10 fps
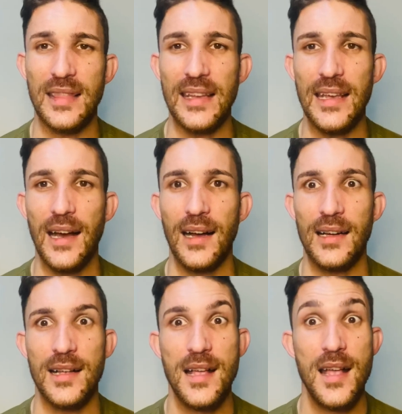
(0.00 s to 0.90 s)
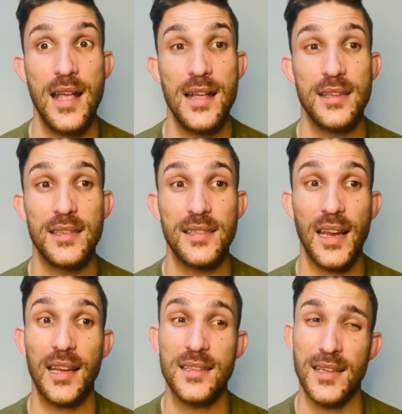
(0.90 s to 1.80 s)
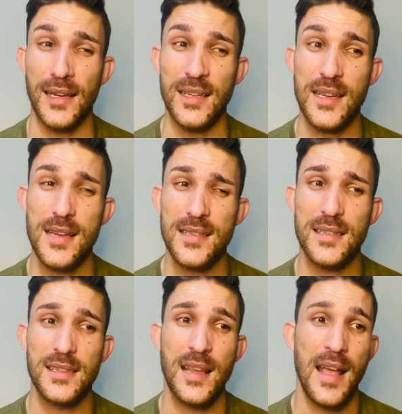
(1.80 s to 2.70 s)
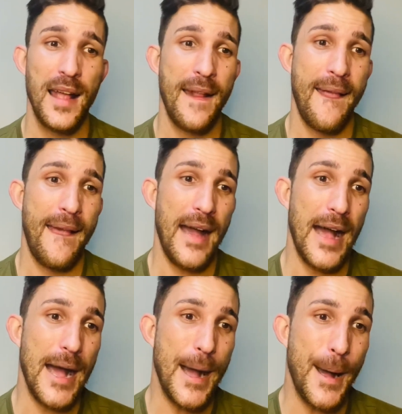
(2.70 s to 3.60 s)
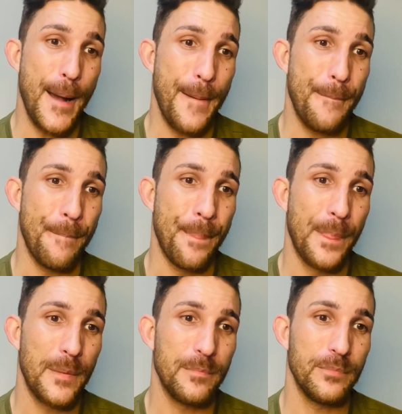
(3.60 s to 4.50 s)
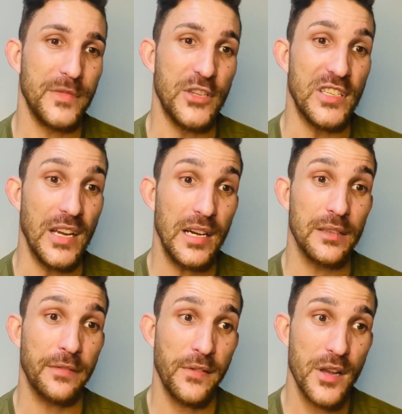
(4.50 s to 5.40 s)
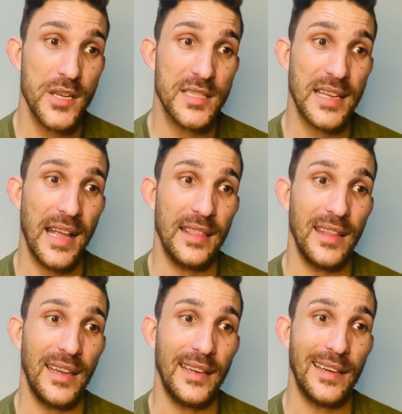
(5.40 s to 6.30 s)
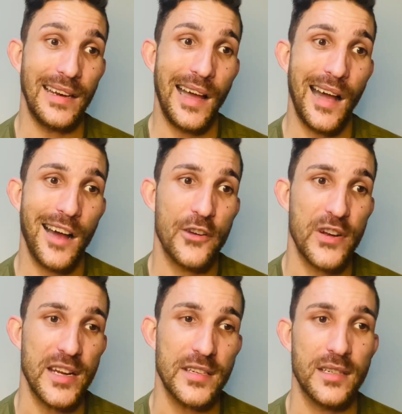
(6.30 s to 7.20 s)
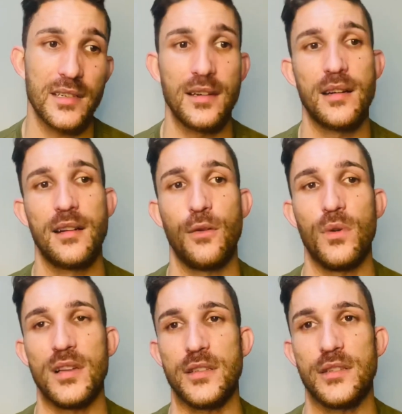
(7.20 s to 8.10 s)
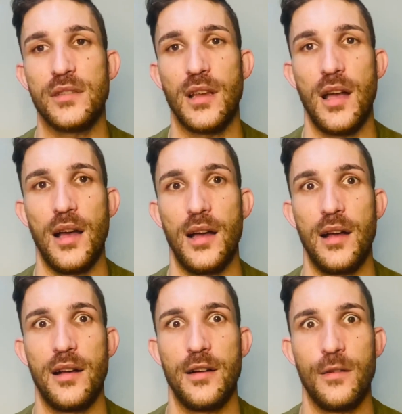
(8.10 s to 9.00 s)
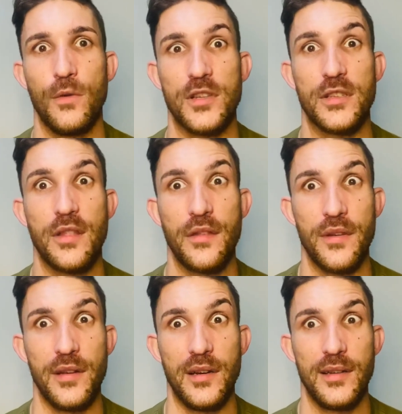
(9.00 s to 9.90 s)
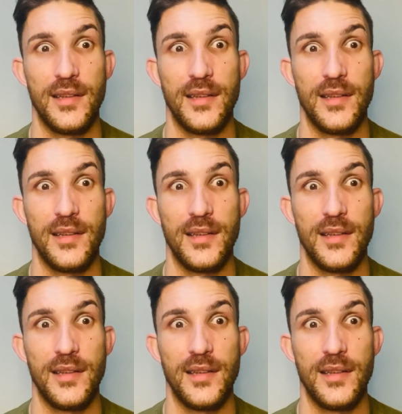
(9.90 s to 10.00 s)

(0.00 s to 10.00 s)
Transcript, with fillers: the uh, second sexiest, um, New Zealand first, and then Irish was uh, was third.